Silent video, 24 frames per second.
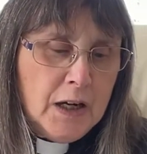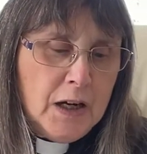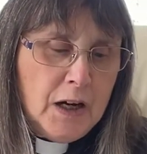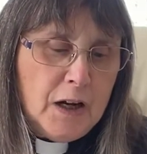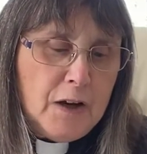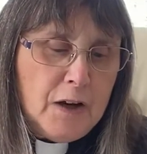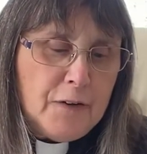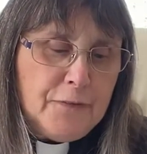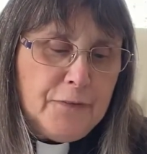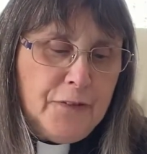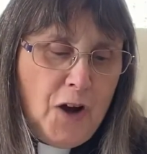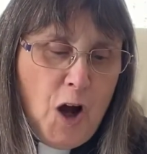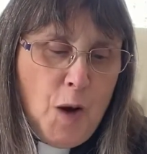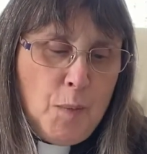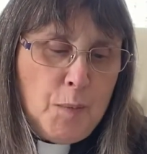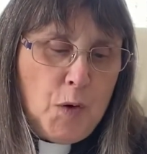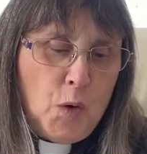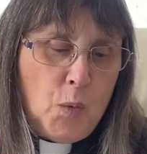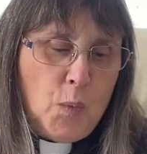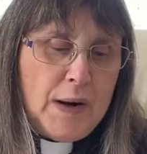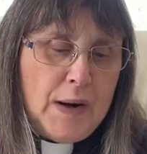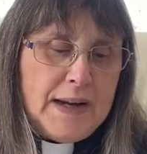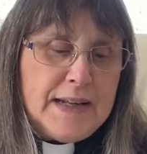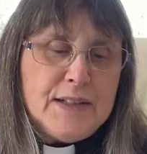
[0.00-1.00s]
A farmer
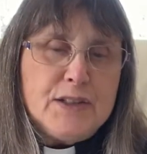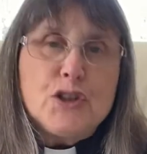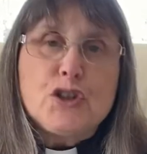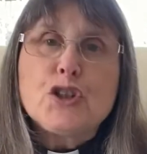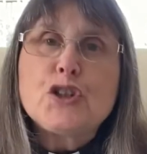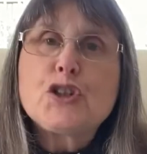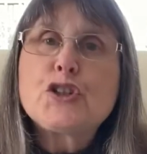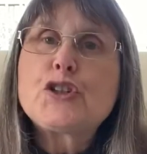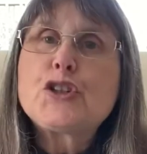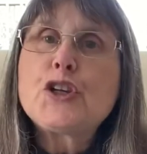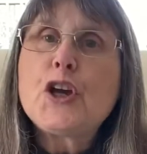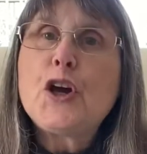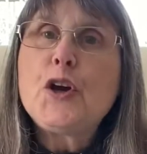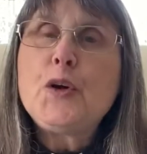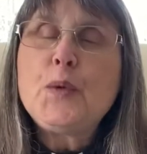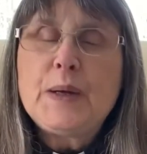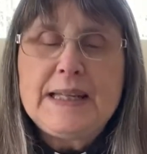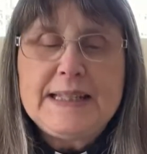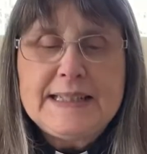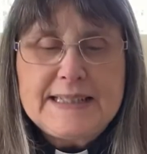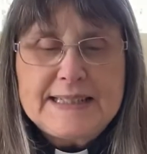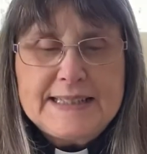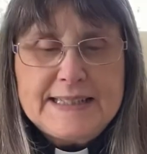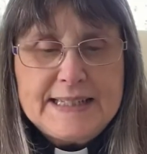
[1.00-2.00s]
went to sow
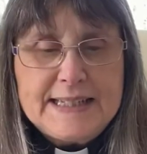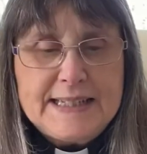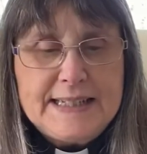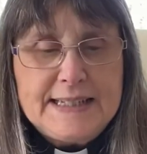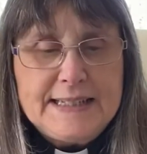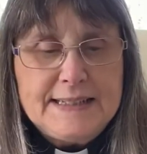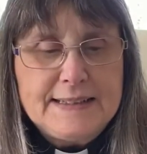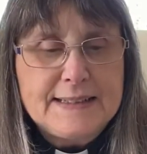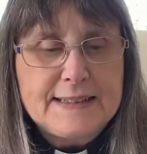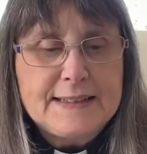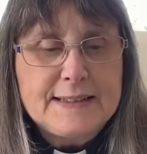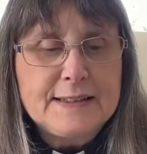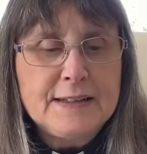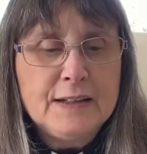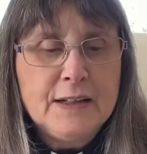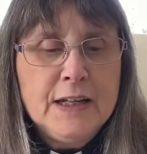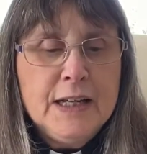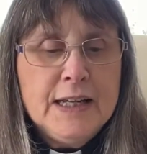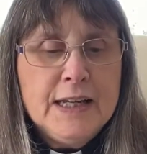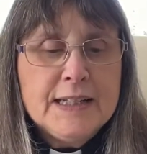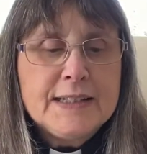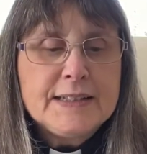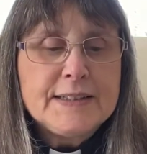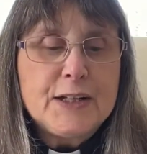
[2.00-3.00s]
his seeds,
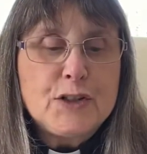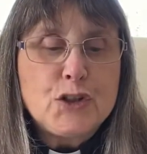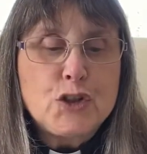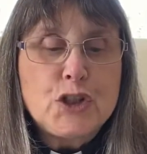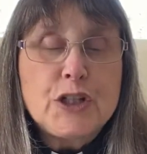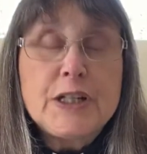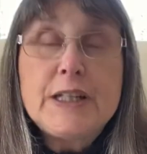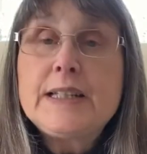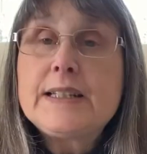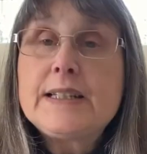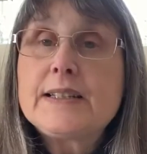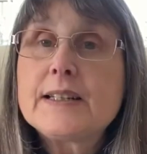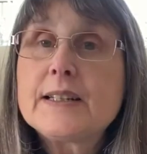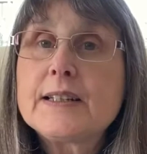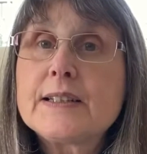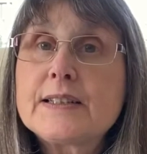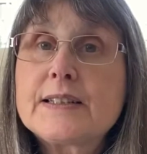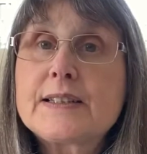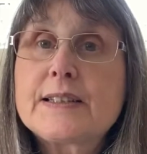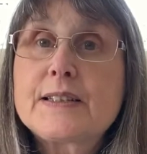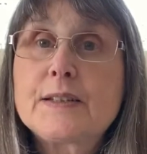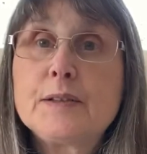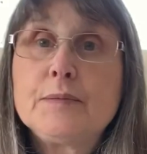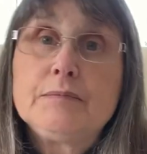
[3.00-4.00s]
said
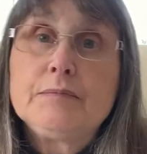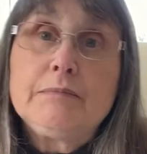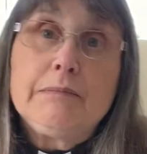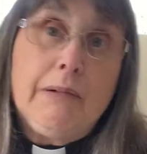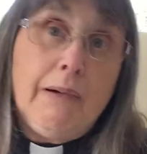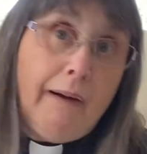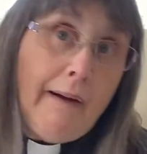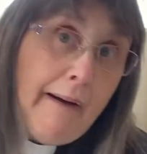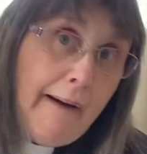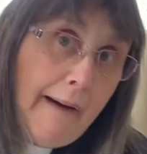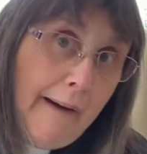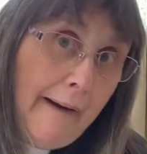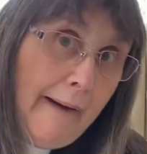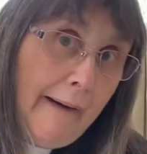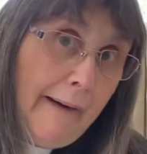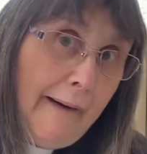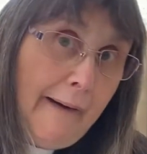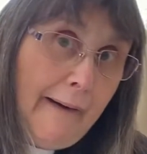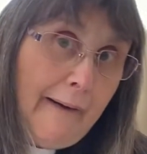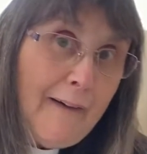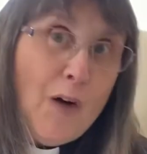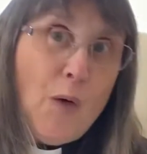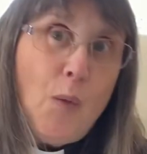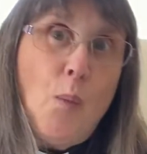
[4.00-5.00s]
Jesus,
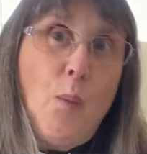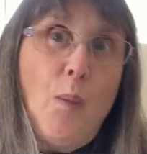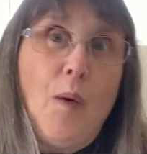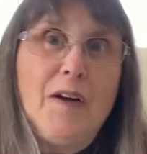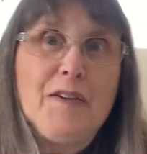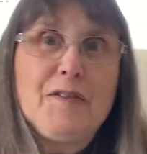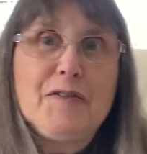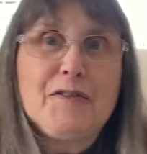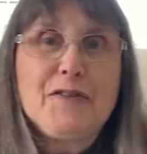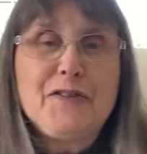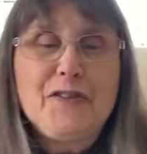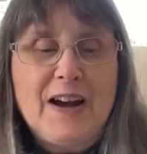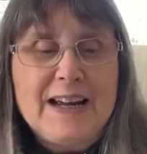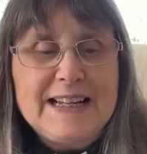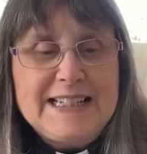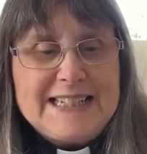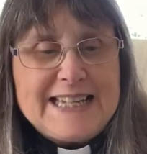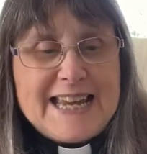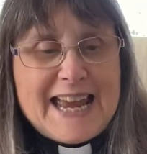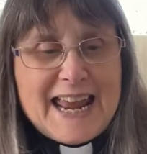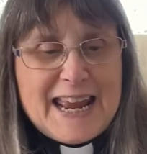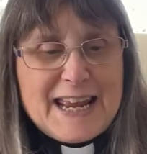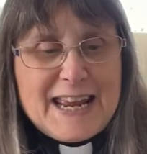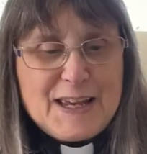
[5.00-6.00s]
one fine
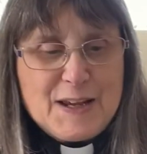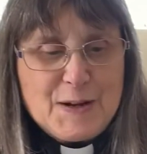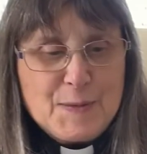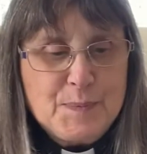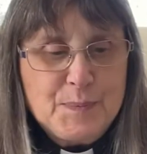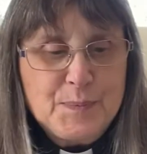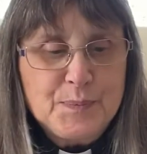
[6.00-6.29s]
day.